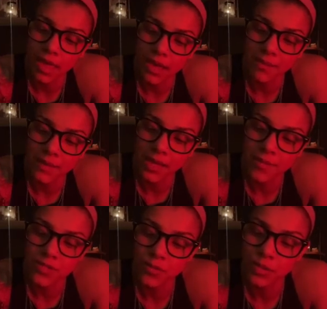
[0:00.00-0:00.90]
and it
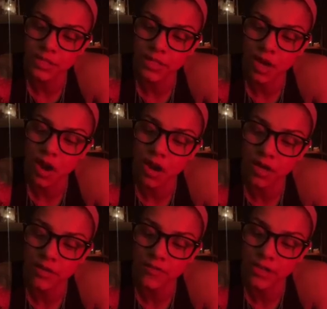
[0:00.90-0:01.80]
becomes really
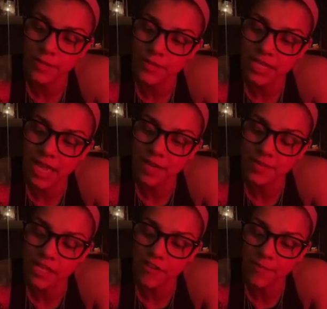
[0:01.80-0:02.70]
hard for him to get
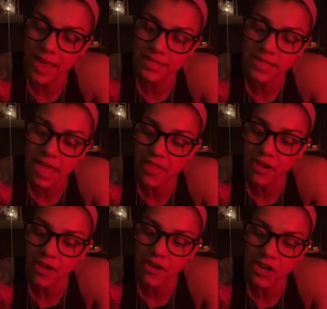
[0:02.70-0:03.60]
himself back
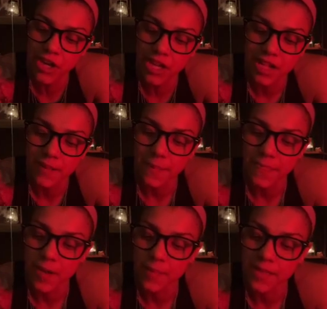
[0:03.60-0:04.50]
together.
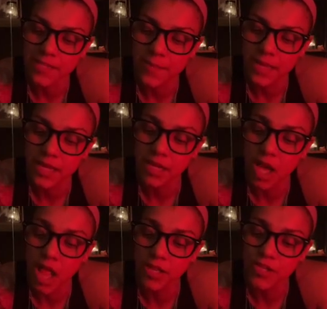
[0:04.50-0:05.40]
There must be an
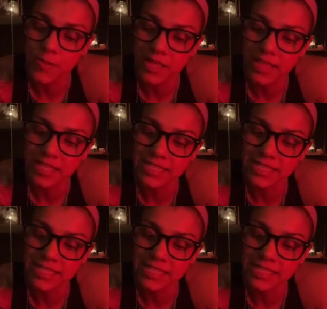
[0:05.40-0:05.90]
acknowledgement